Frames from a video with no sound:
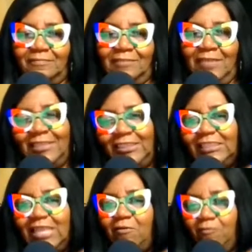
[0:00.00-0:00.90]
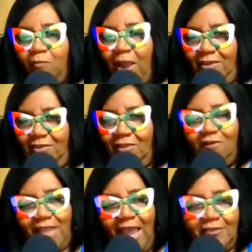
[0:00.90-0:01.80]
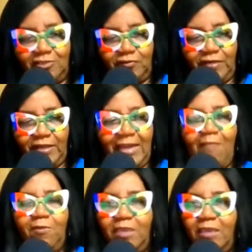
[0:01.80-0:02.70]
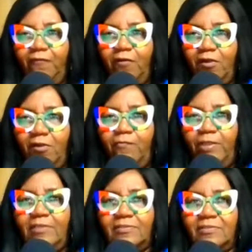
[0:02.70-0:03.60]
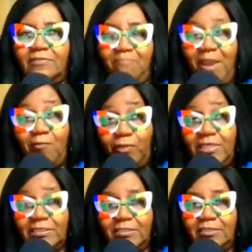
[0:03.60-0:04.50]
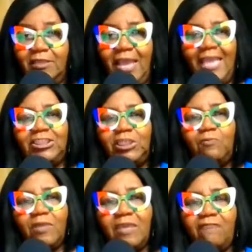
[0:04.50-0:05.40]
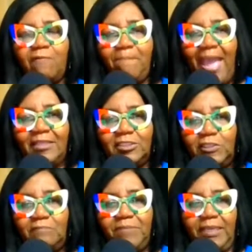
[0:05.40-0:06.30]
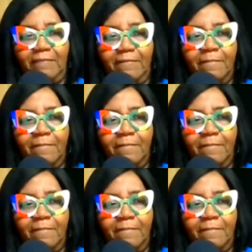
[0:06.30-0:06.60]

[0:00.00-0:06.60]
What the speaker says: And she said, well, why you thought that, Judy? And I would give her reason, my reason. And she would give them back to me.